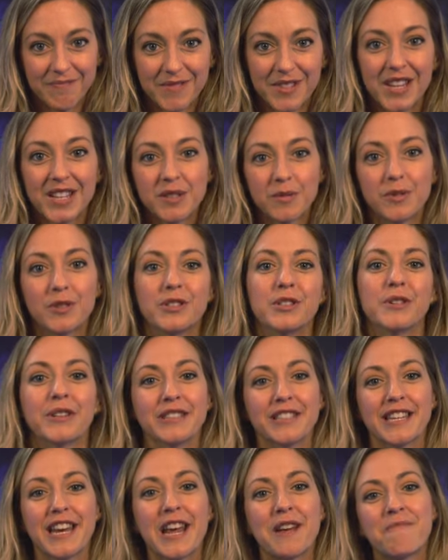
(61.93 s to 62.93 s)
So that's what we were doing
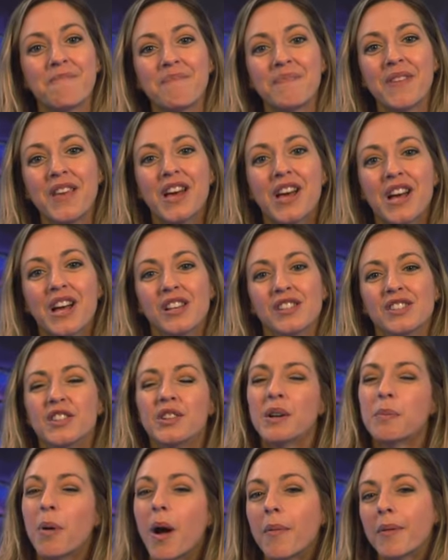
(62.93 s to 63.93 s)
today. So you
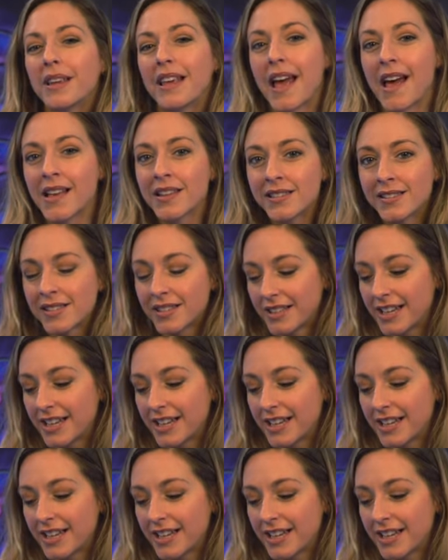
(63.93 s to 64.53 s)
can probably guess,